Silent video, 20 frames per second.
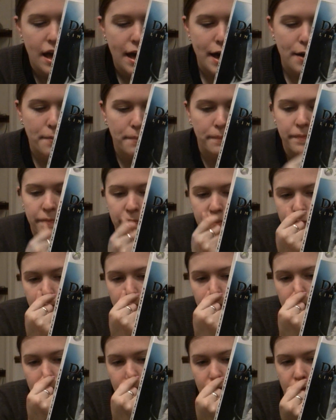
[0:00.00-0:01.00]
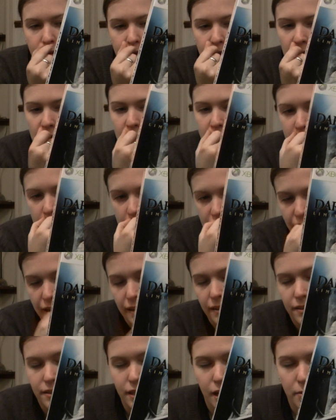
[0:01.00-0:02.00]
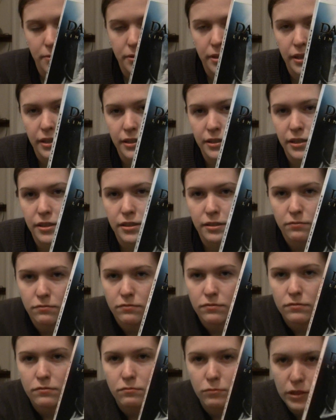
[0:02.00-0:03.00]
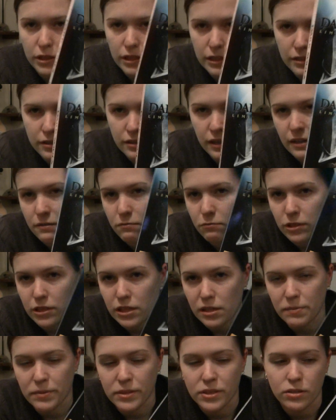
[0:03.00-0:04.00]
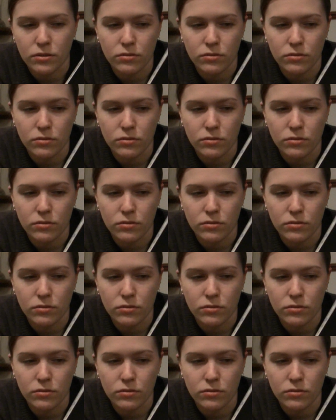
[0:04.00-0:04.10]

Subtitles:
They did exactly the same thing as they did with this, with Demon's